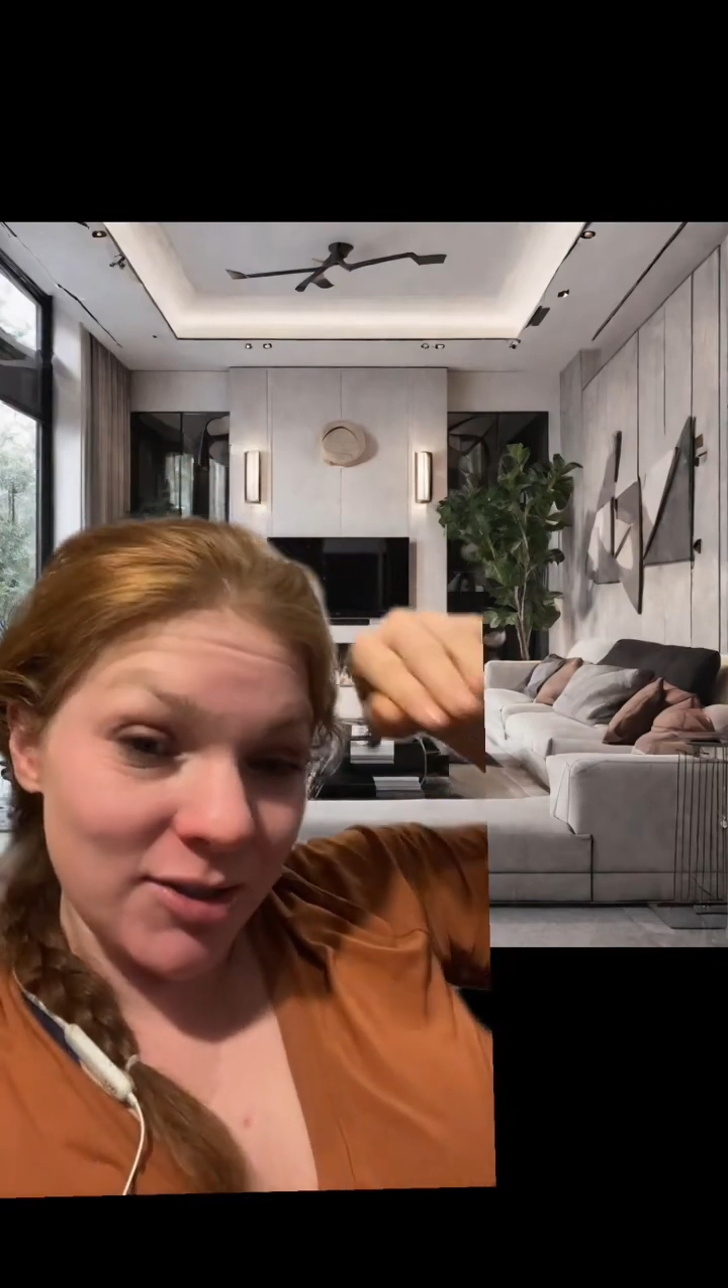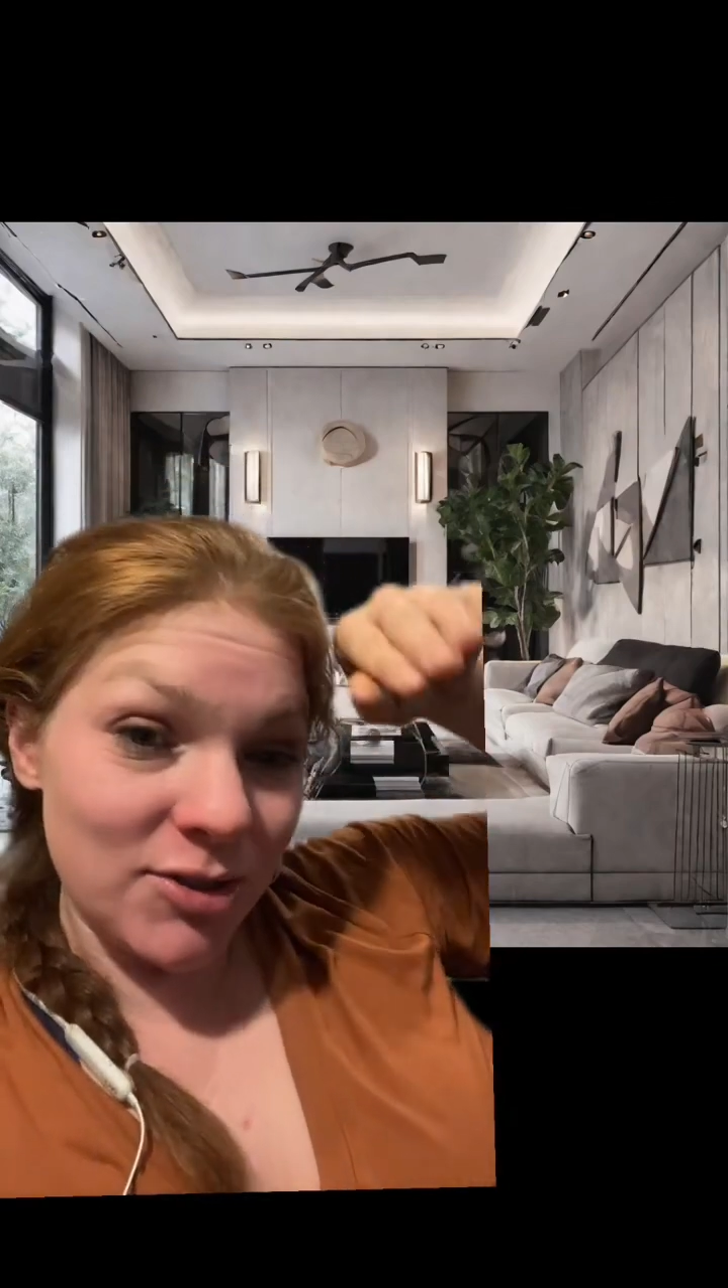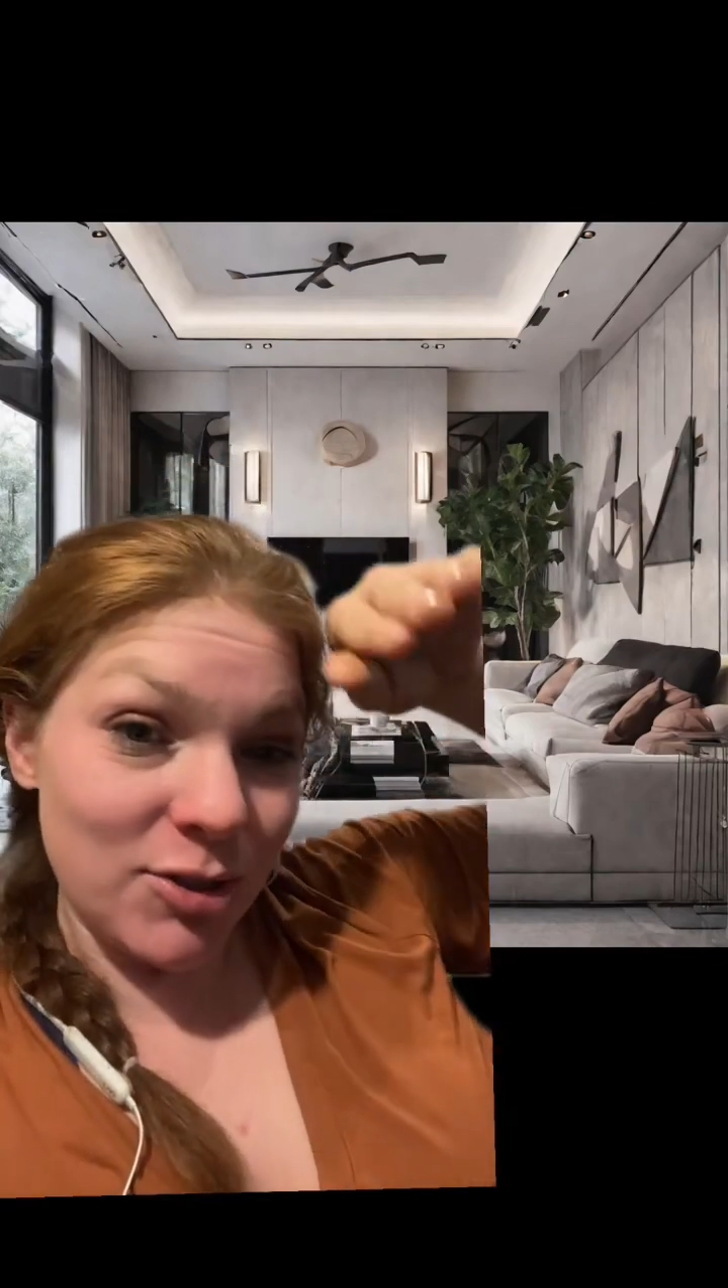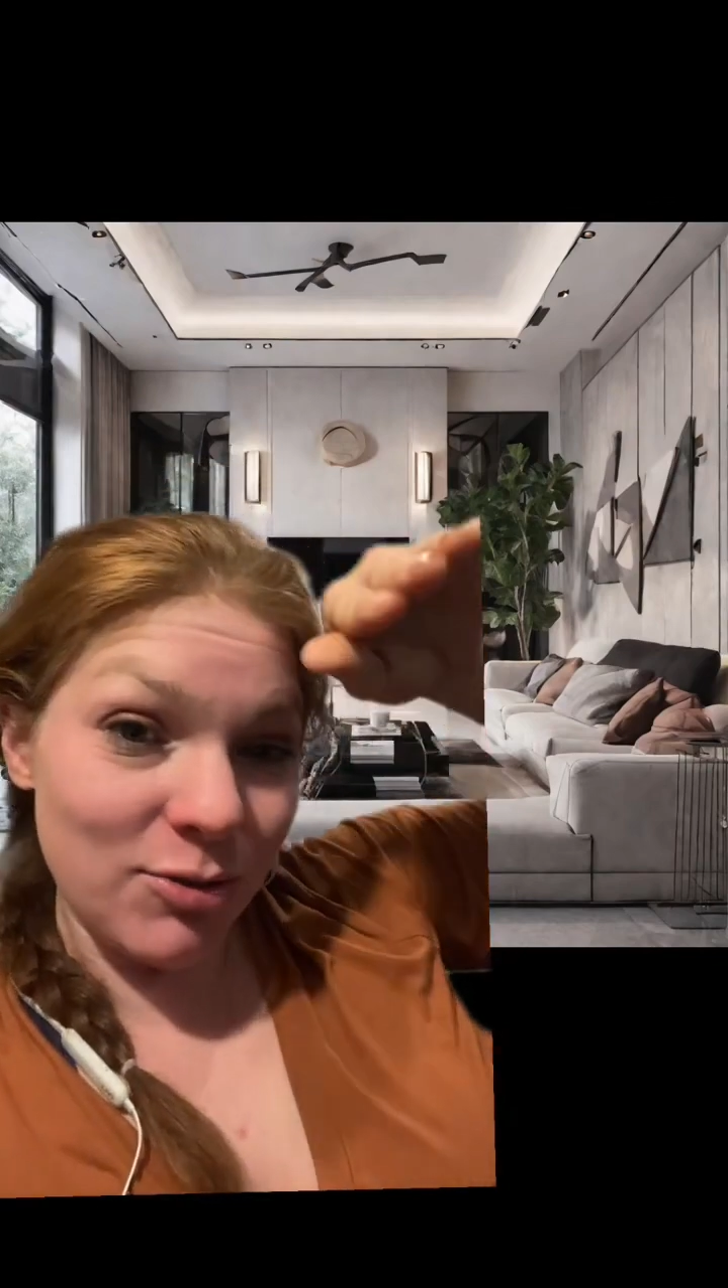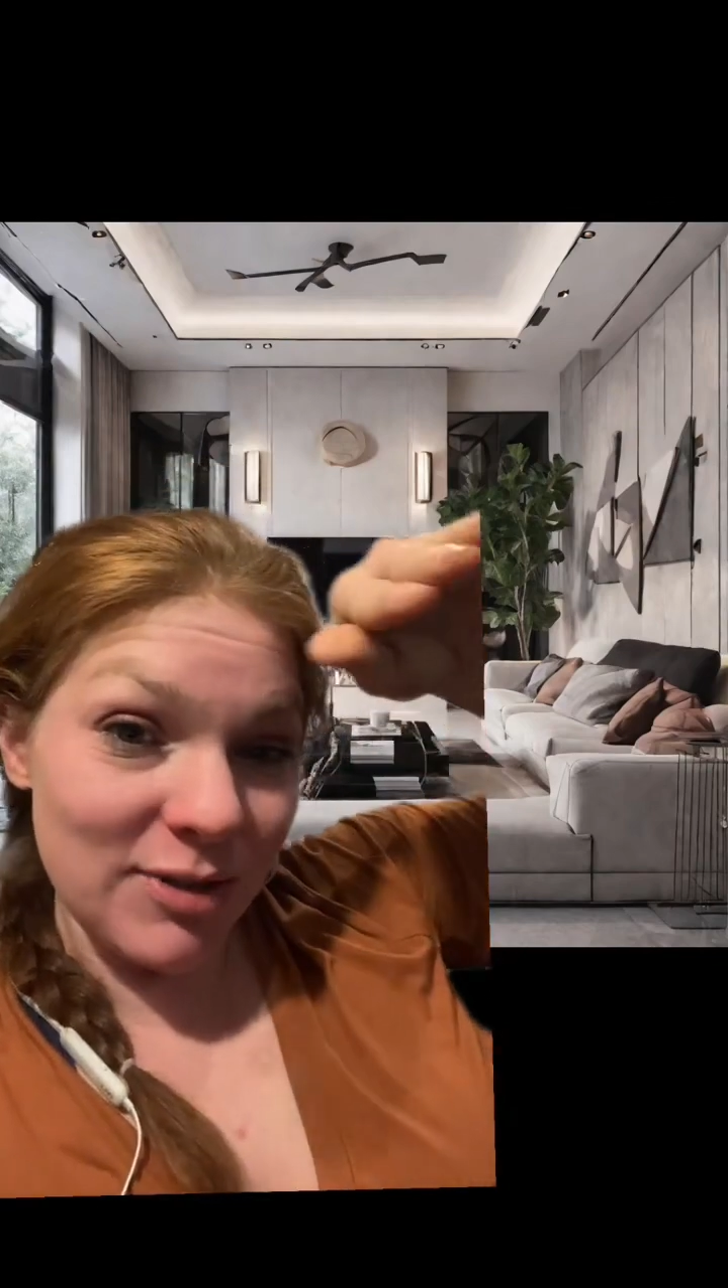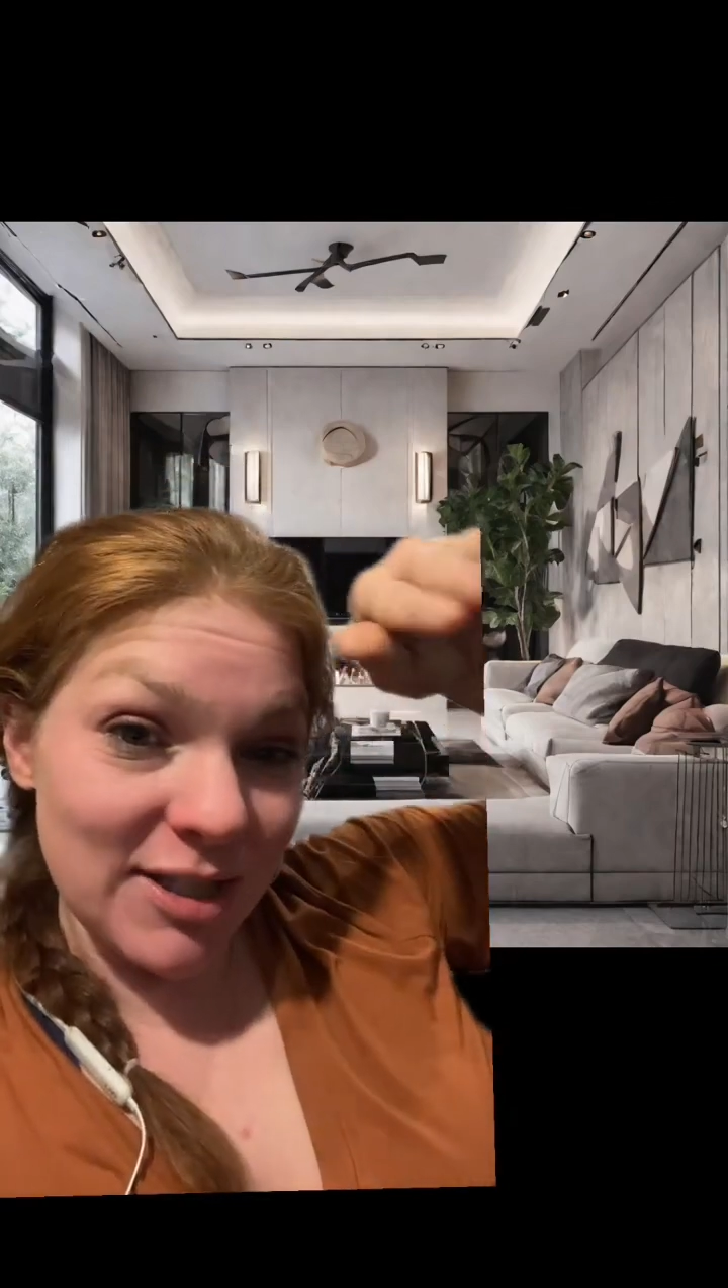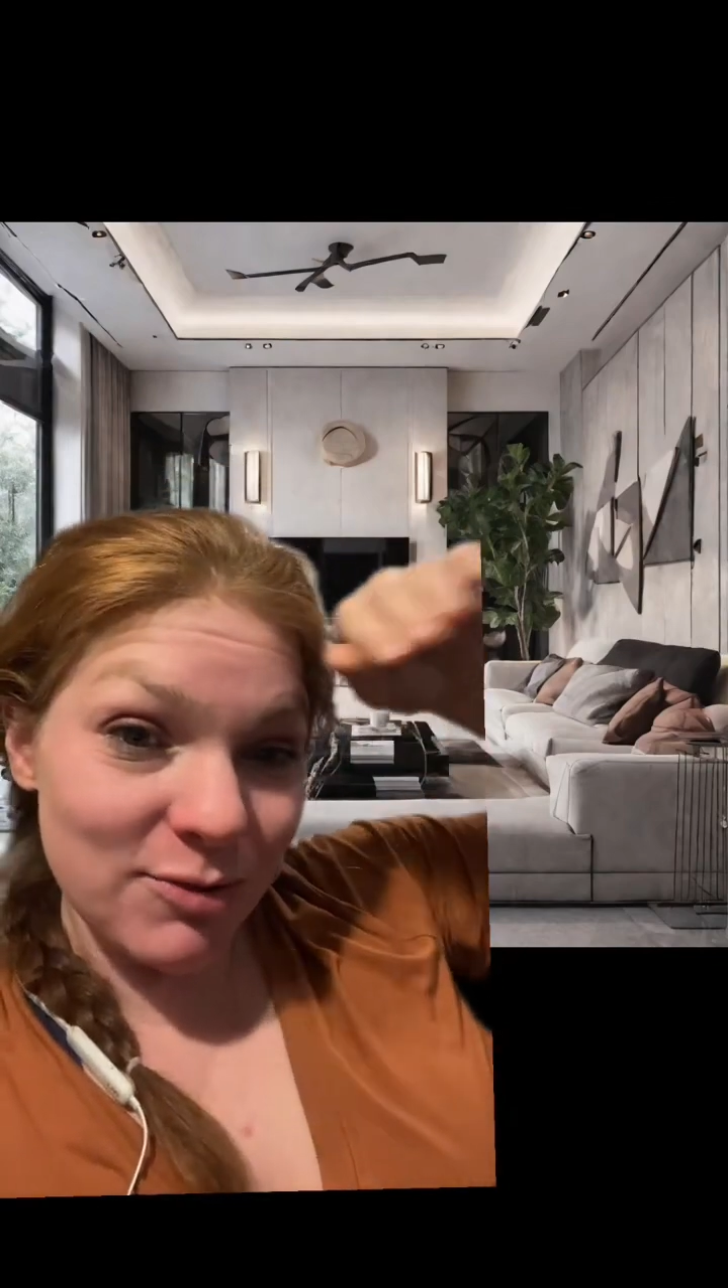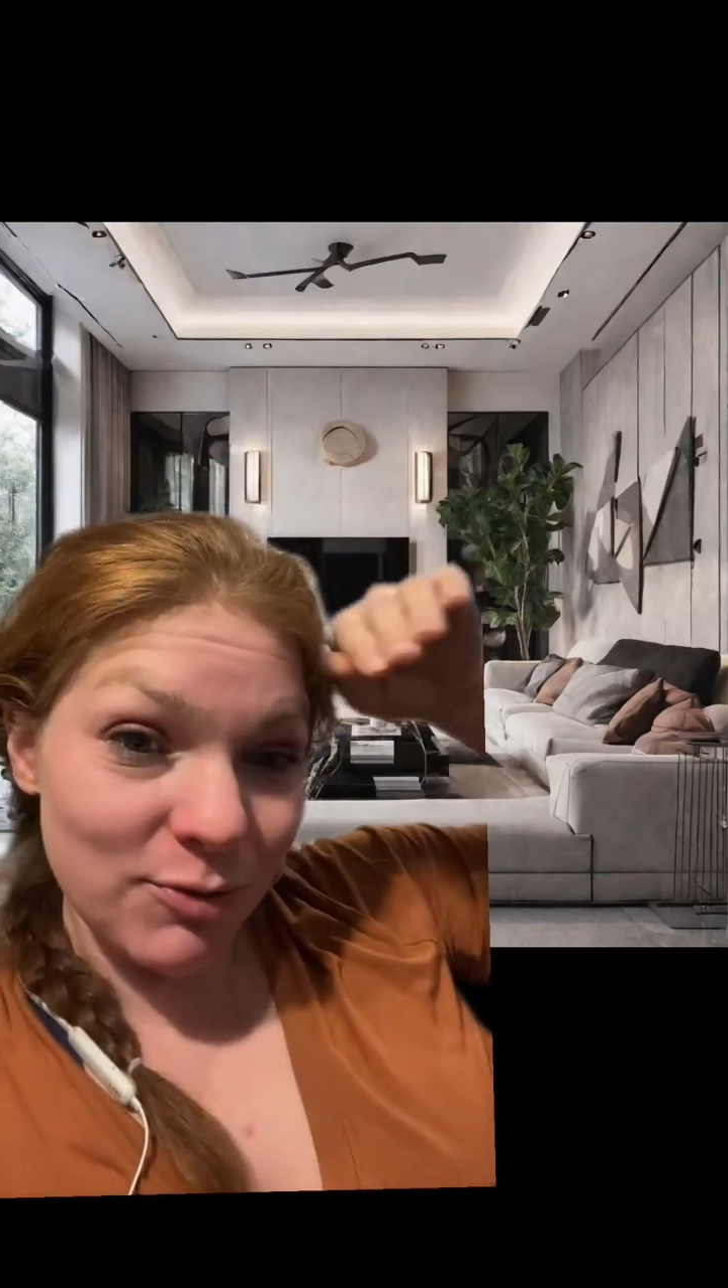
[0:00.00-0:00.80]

to these